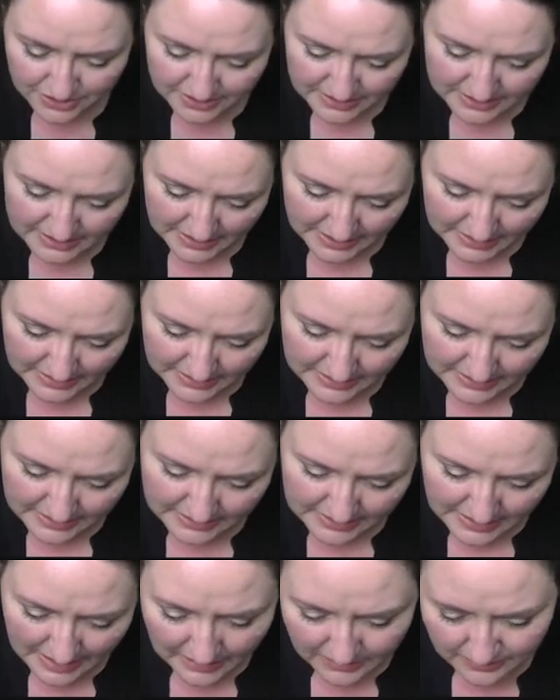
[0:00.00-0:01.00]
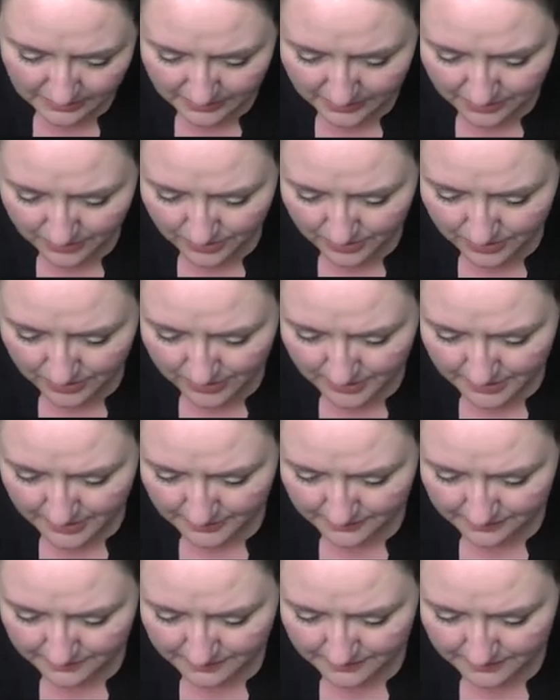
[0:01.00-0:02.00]
It's like a satin,
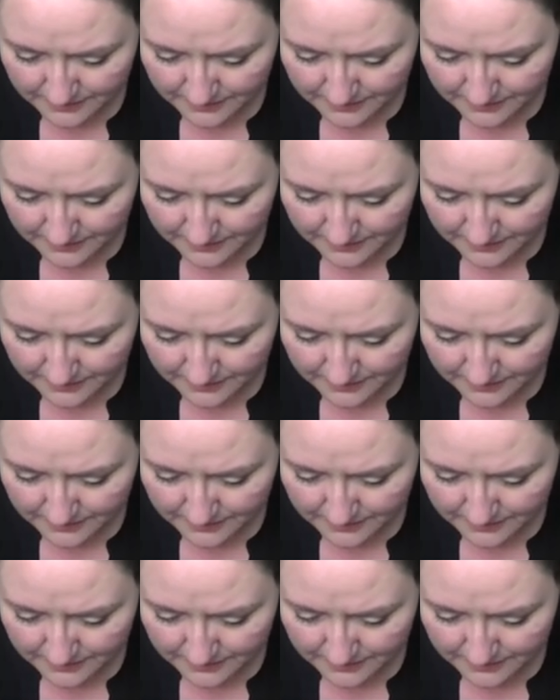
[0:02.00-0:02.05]
or